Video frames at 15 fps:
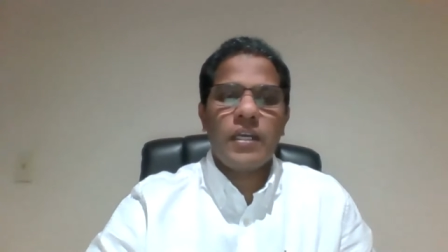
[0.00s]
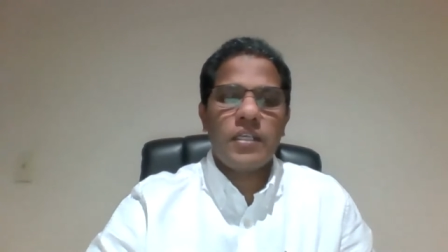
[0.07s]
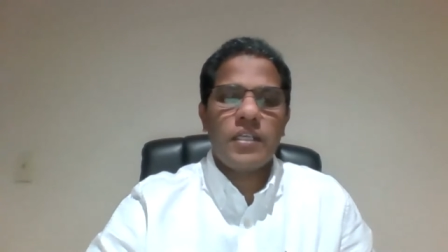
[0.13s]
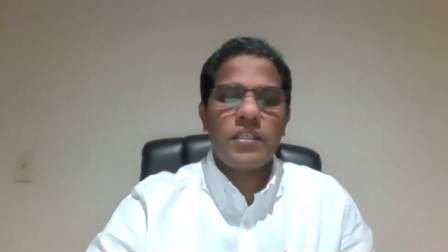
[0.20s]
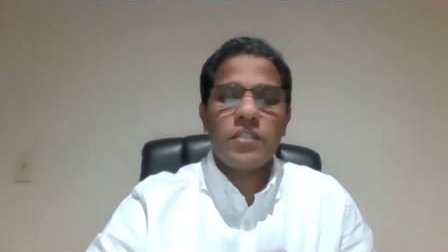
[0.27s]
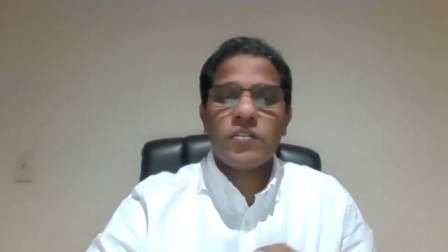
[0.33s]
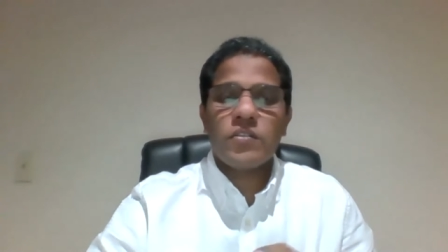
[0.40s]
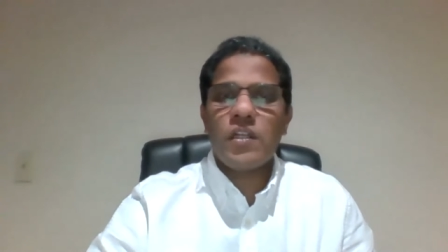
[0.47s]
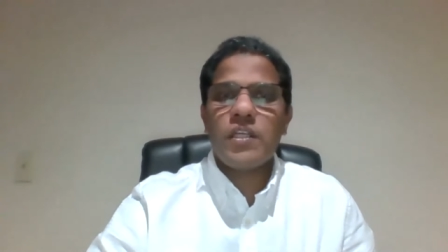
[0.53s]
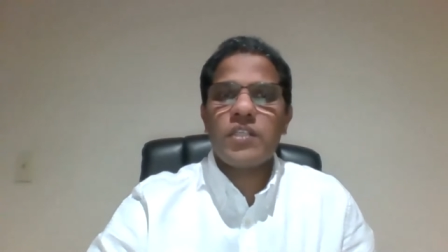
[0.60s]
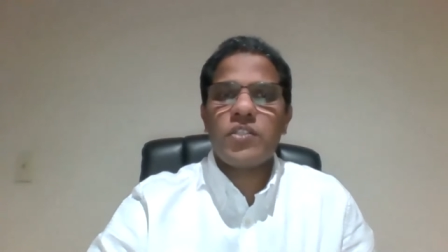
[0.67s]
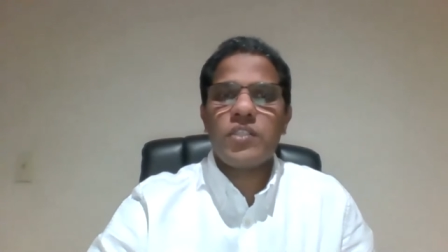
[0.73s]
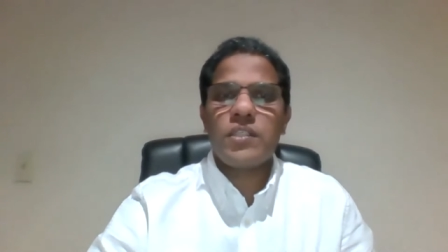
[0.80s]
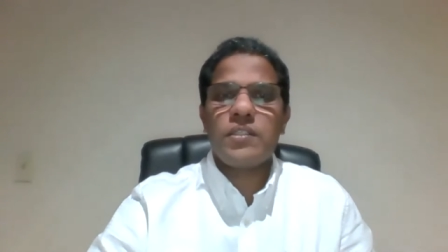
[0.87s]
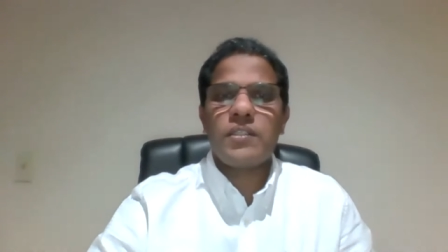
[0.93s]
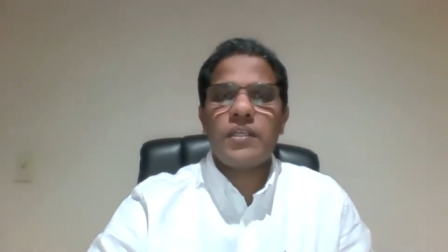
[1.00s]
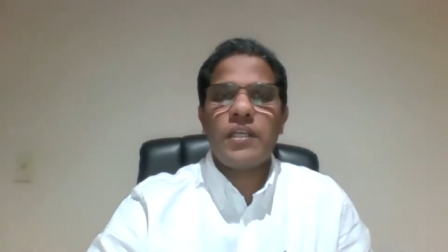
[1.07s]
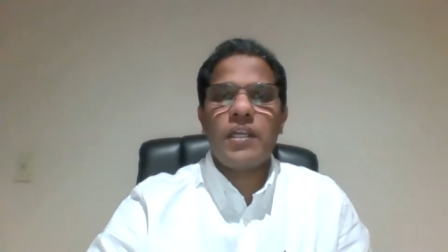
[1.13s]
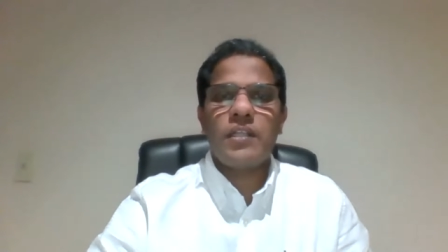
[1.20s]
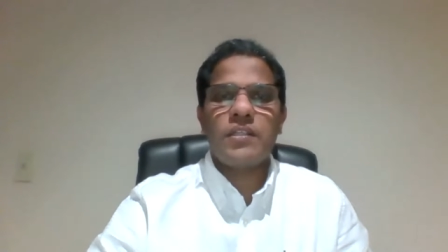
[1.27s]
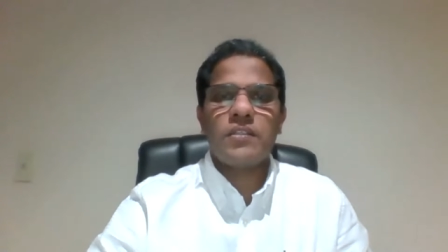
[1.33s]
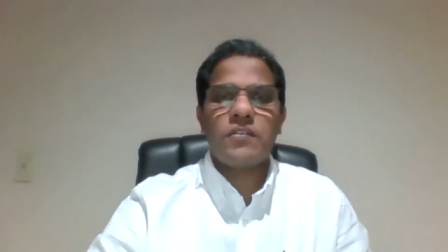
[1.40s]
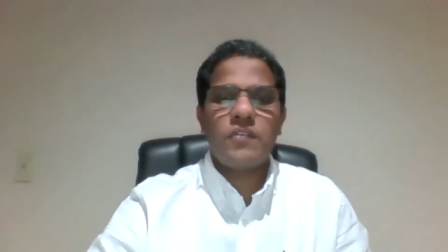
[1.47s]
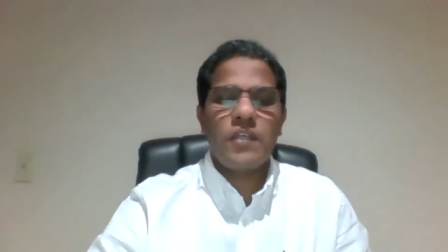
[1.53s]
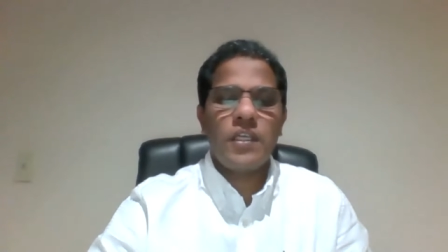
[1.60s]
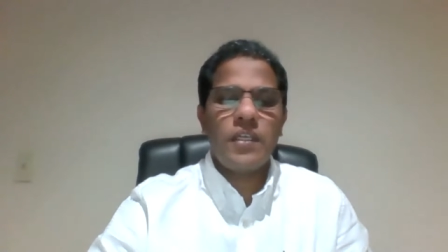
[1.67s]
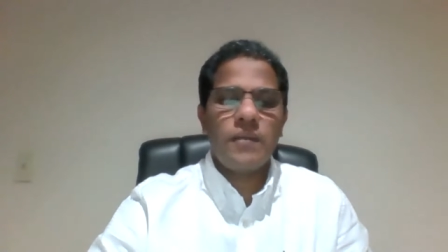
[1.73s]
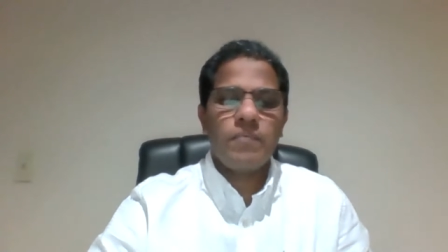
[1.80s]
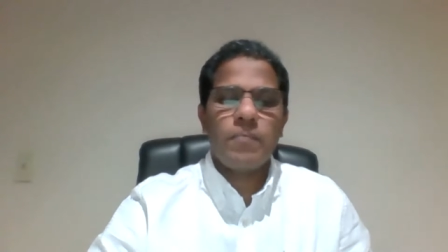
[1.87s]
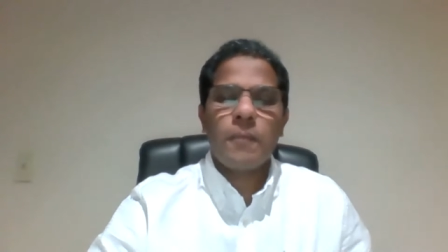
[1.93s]
desolation in the
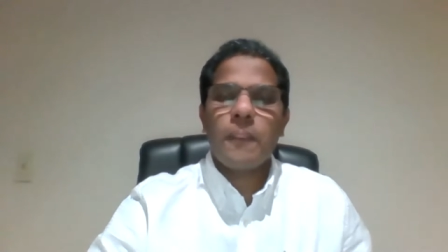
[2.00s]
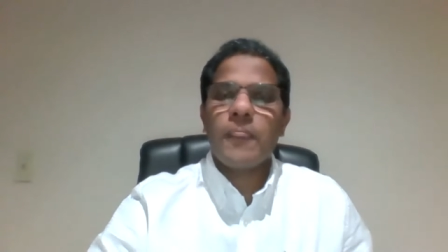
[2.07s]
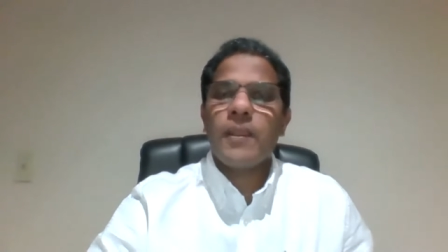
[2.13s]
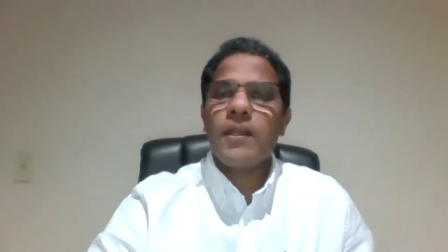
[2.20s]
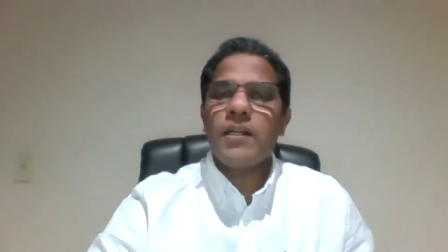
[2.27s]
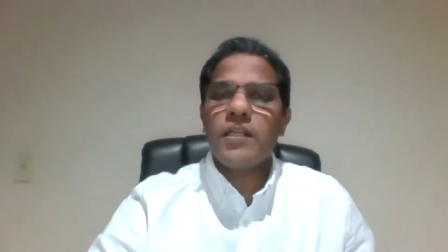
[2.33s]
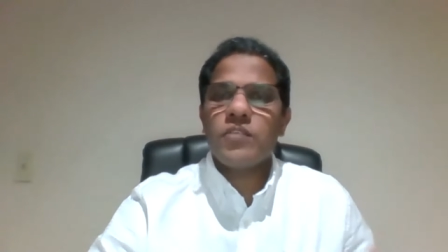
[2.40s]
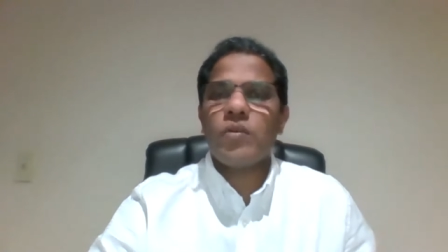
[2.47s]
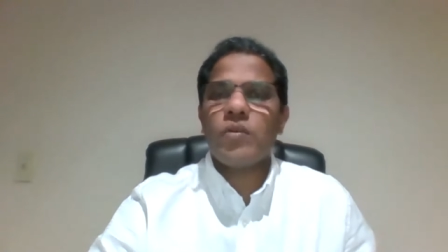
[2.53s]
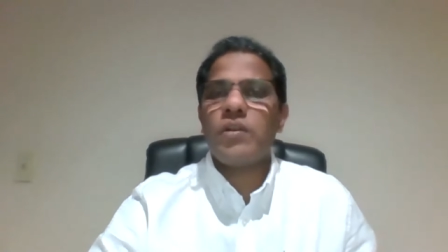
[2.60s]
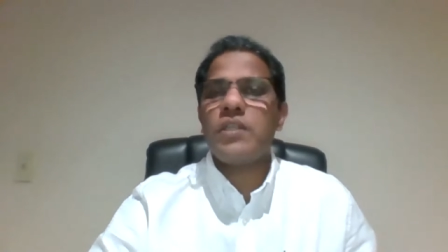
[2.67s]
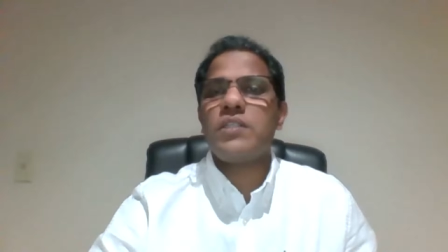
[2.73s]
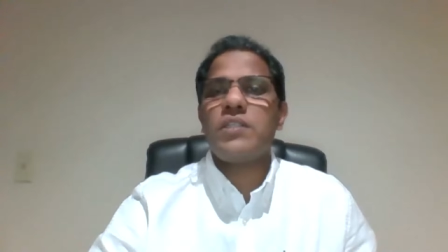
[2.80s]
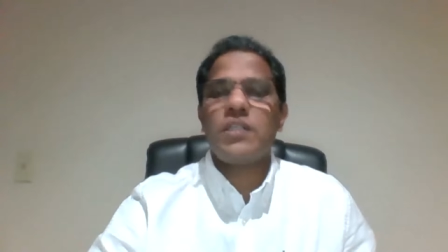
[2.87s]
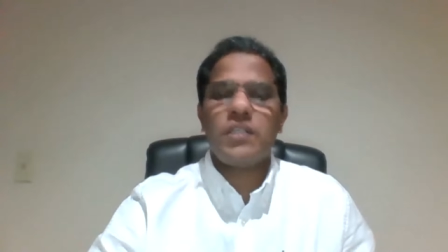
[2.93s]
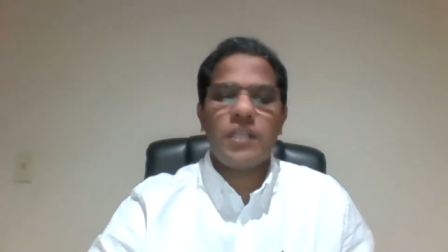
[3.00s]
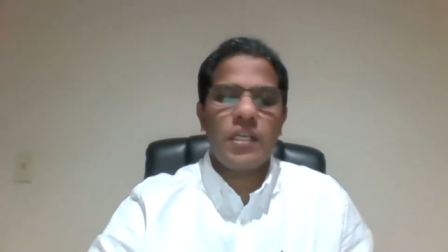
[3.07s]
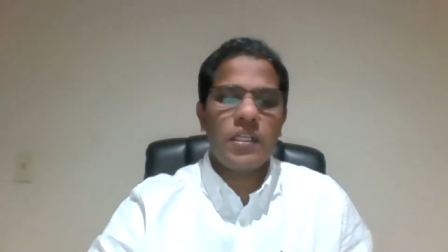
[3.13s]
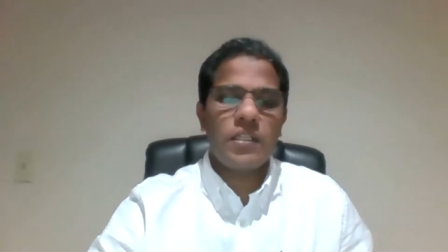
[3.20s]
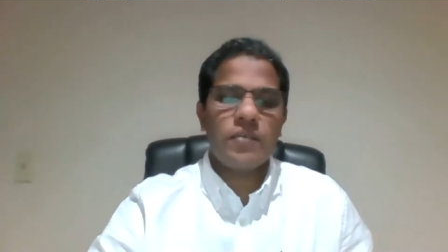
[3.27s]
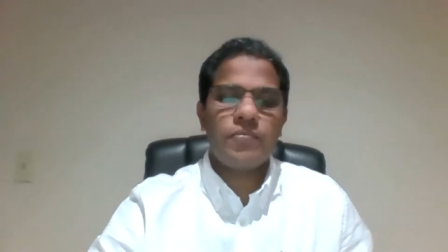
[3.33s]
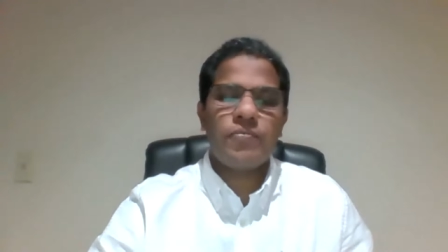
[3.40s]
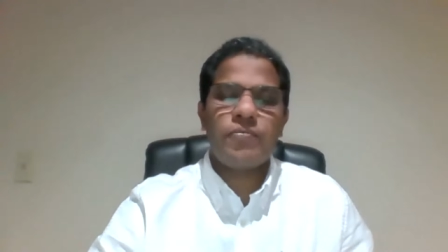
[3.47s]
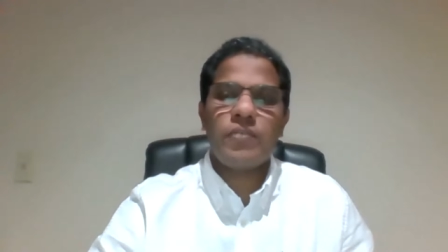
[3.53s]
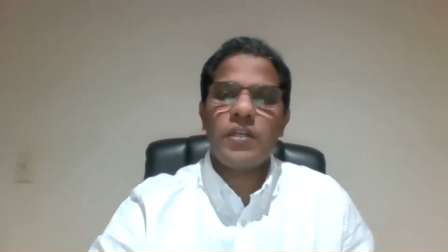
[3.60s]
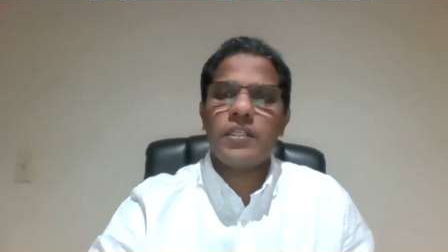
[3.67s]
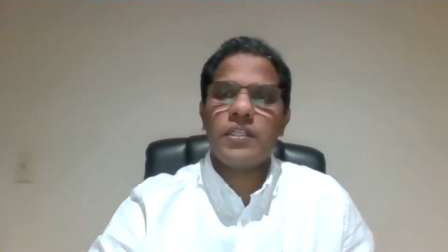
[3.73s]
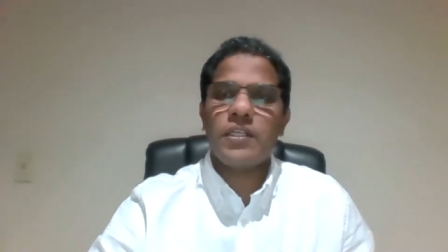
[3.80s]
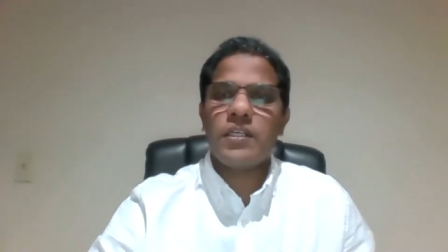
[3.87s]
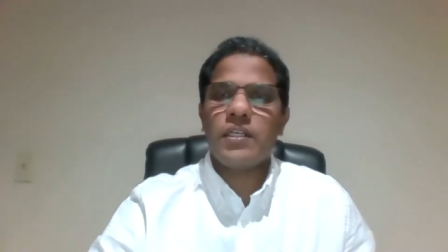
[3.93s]
sea, desolation in the
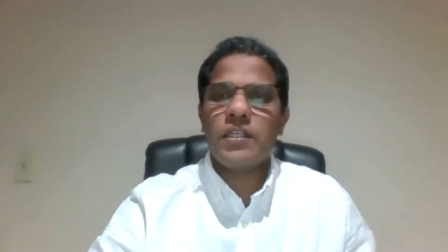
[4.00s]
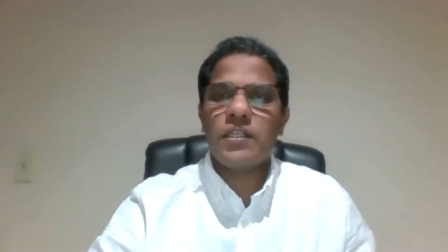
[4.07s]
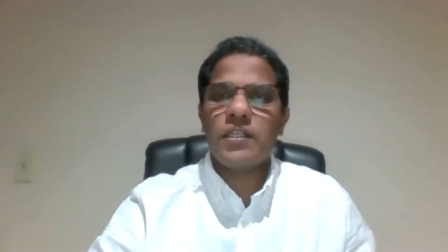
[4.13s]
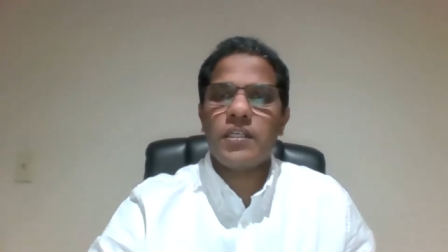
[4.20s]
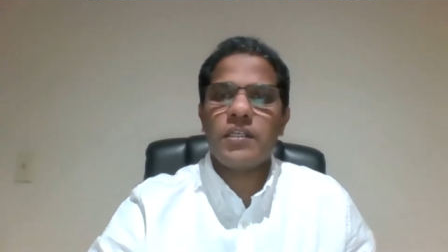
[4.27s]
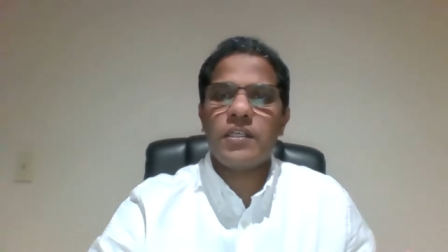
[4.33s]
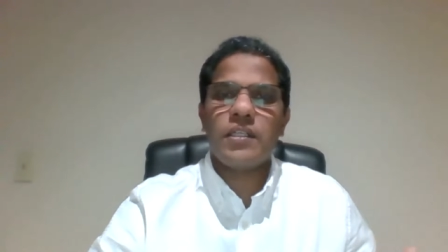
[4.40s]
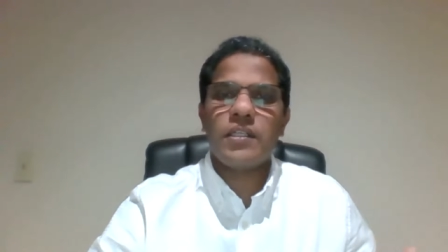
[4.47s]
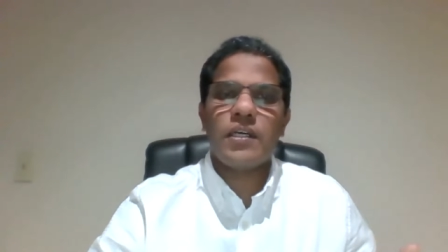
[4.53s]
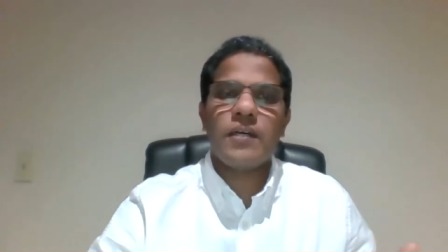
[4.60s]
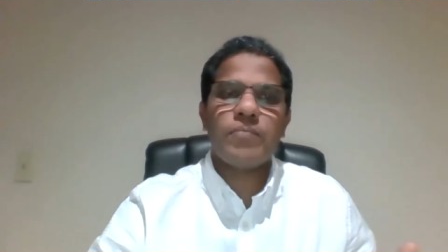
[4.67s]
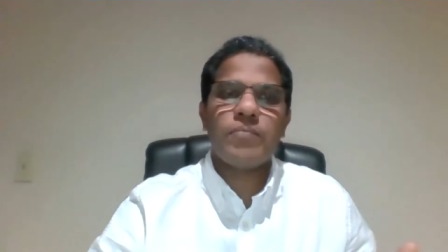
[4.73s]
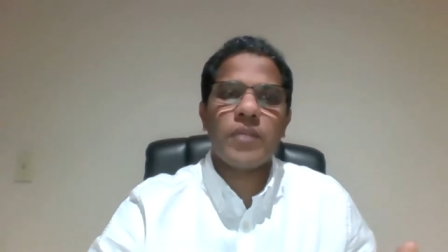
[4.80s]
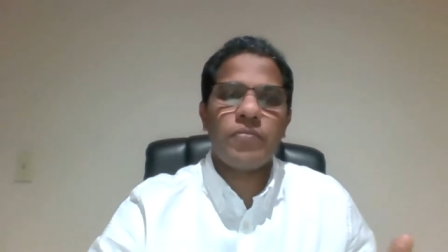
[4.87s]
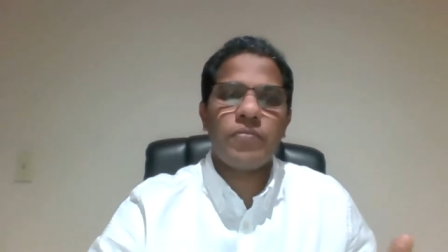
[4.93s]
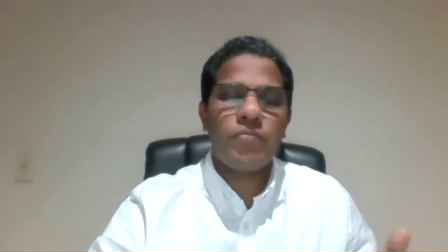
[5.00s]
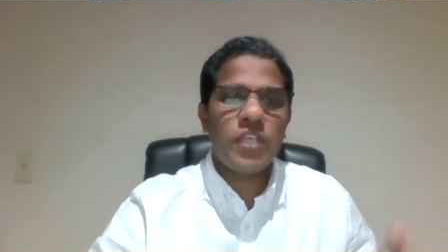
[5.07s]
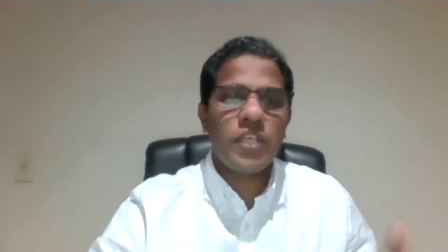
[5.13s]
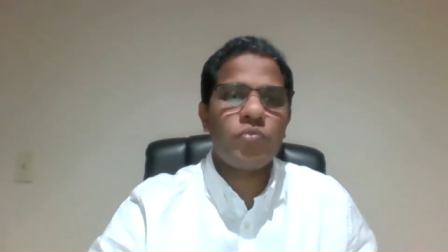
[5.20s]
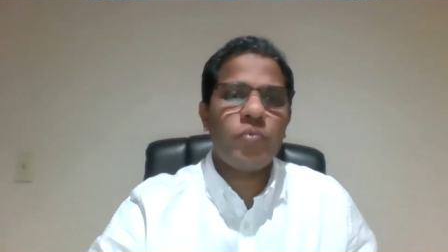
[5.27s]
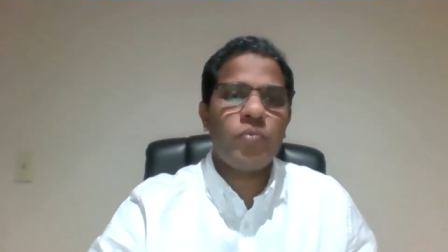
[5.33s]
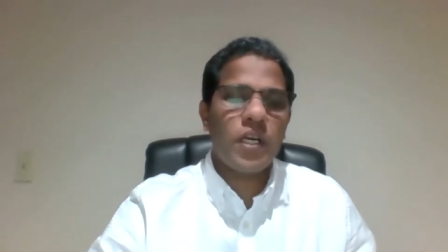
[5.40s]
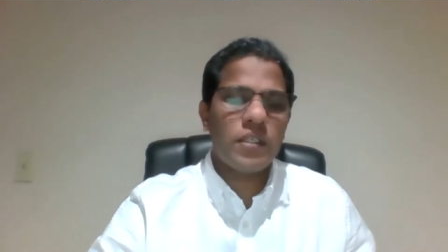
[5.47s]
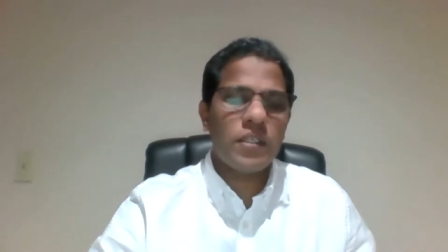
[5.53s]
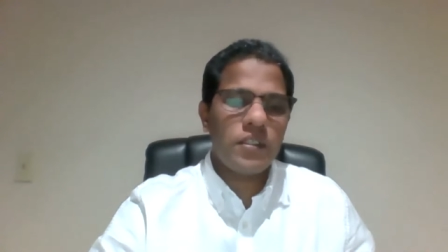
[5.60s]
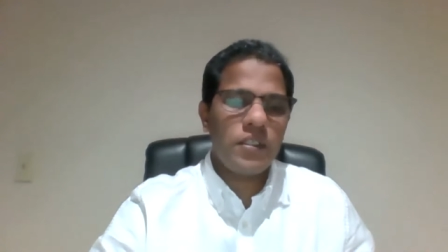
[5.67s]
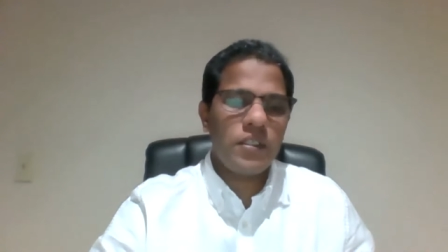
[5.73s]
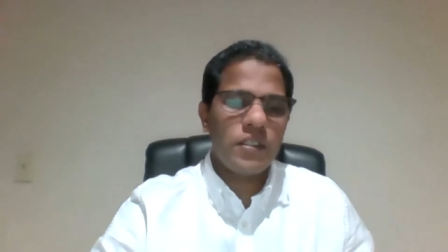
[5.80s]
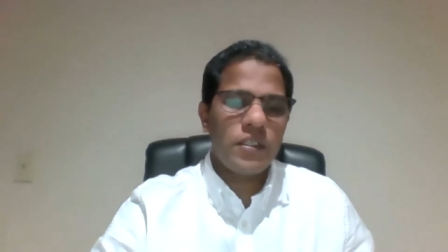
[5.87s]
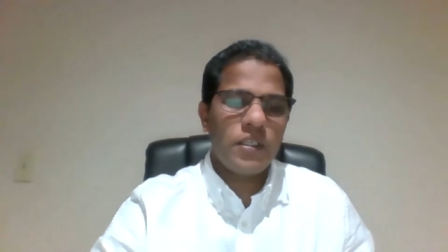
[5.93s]
in the in the in the fresh water